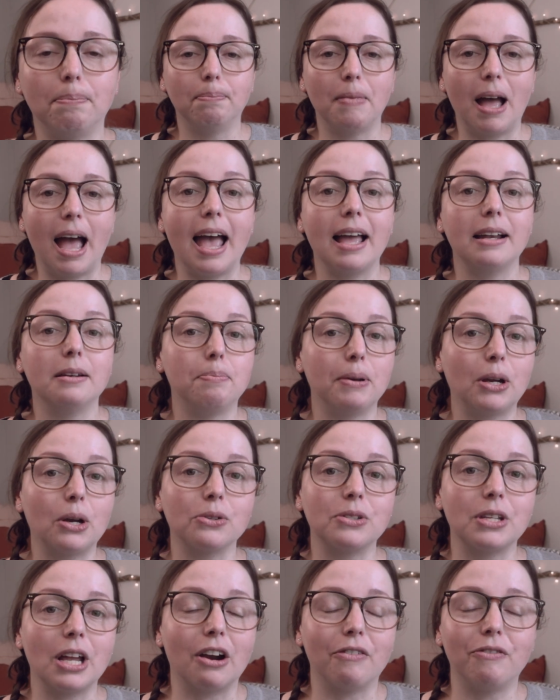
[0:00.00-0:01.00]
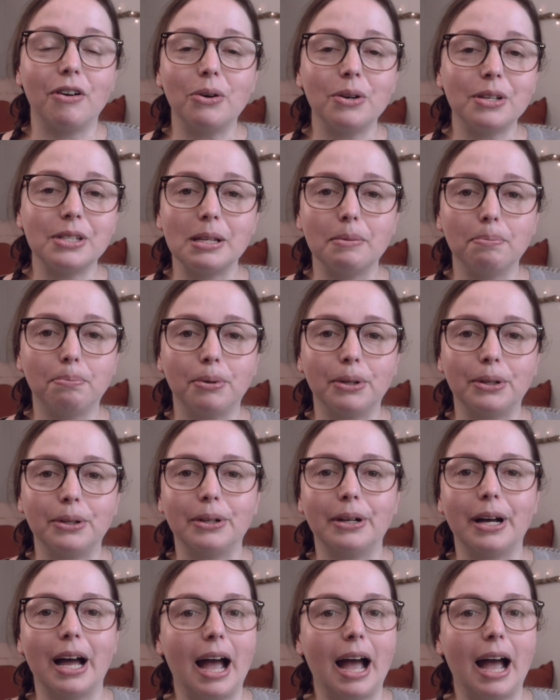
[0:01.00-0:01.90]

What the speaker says: and because they are very simple,